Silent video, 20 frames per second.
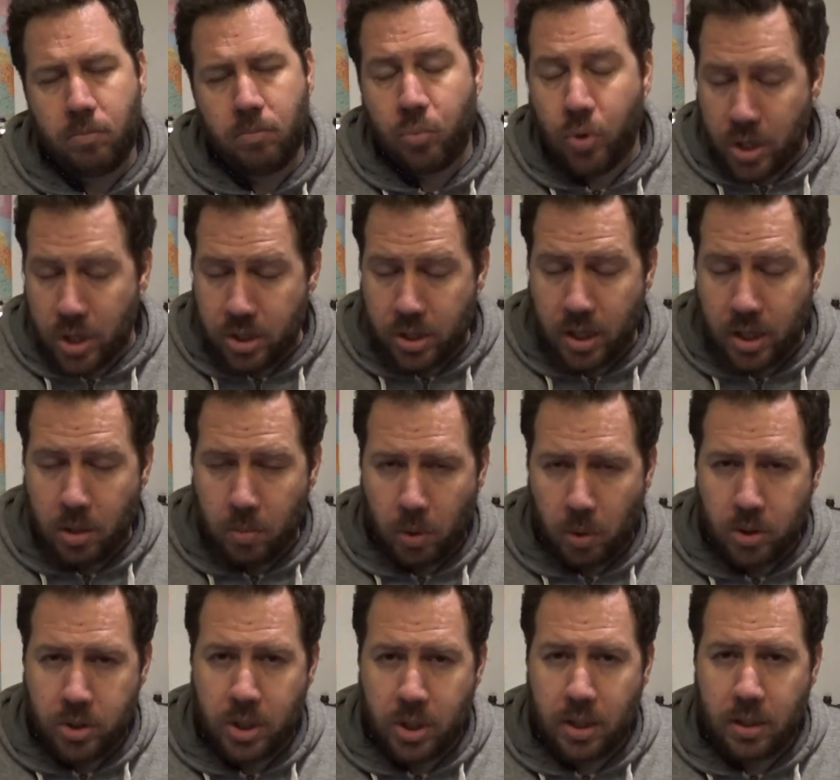Appreciate you
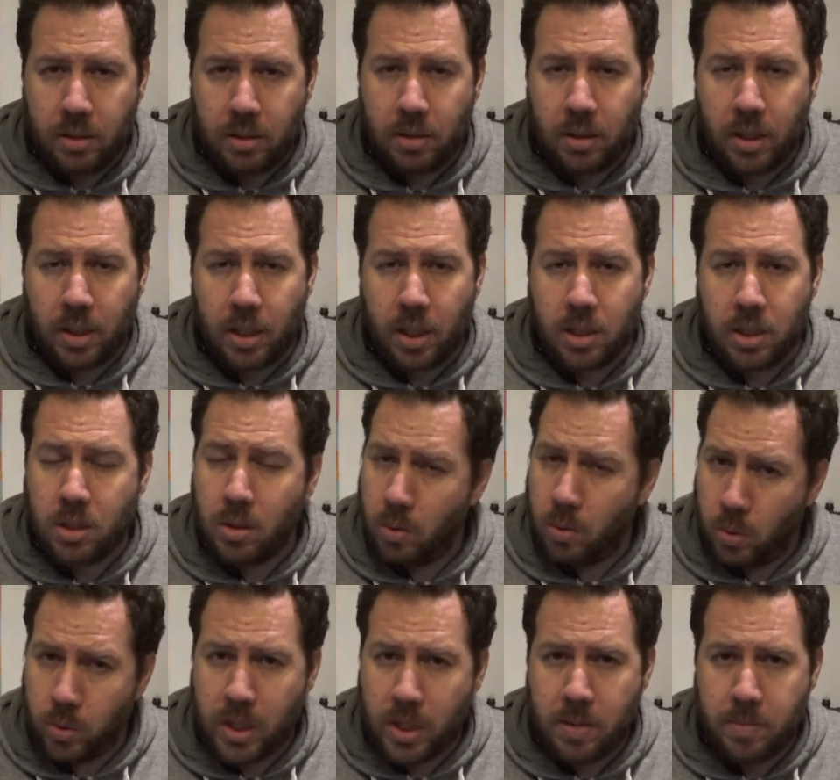watching. You
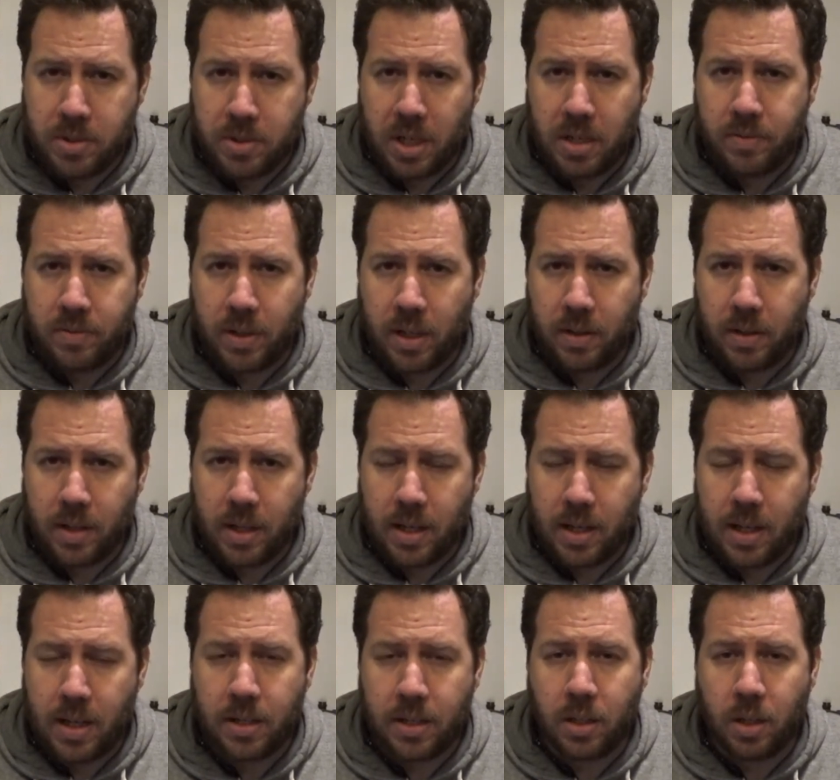all keep safe out
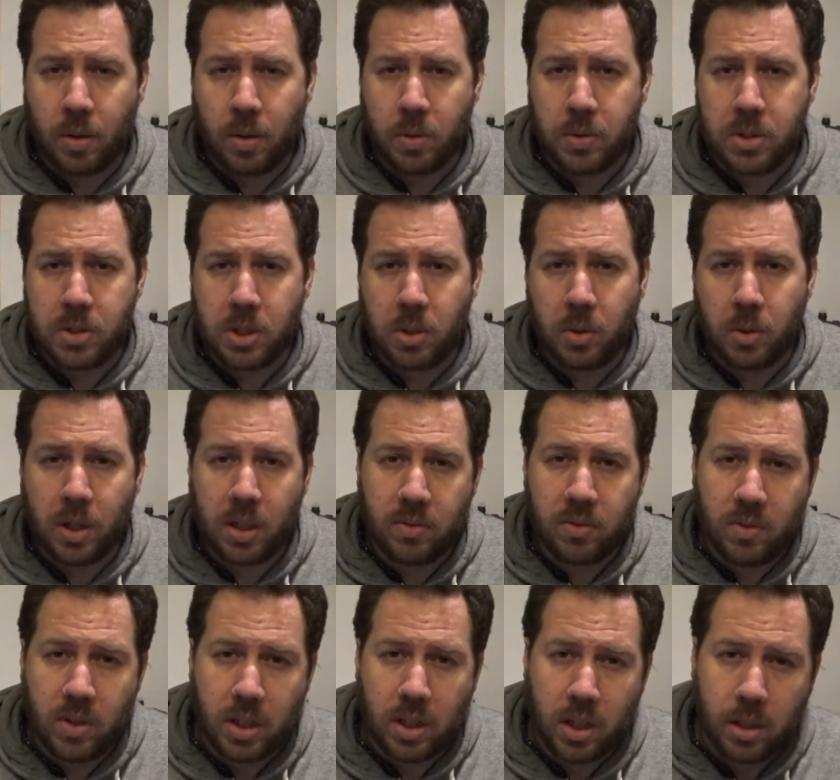there, and I'll see you on the next
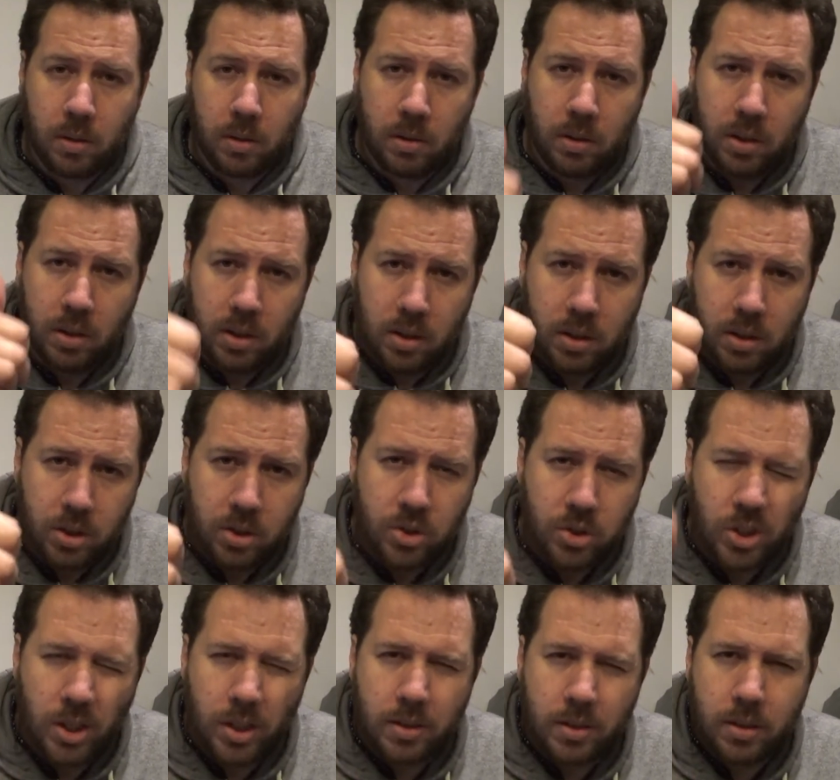video.
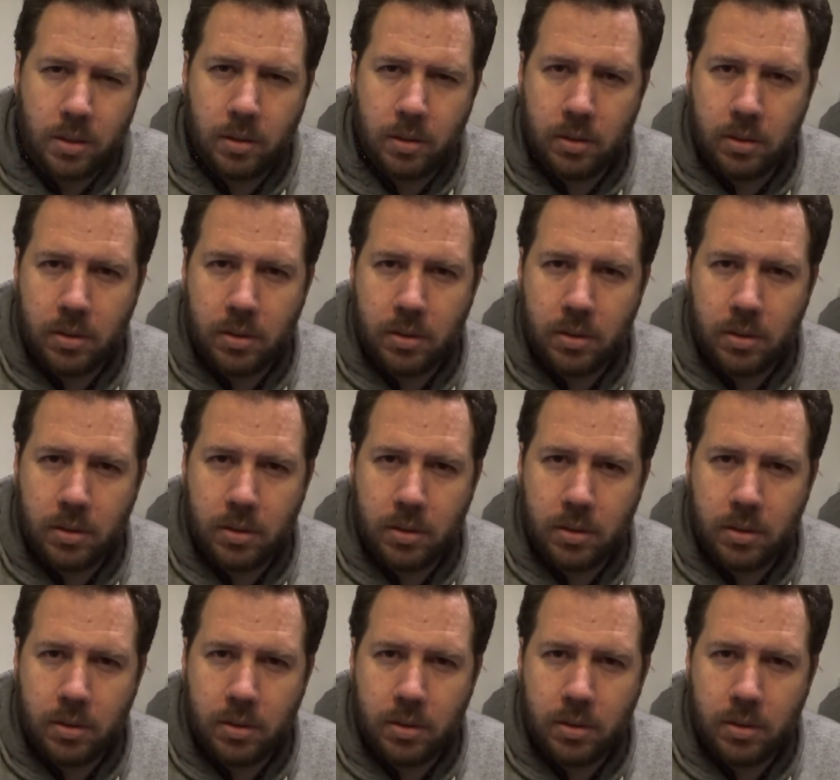Cheers.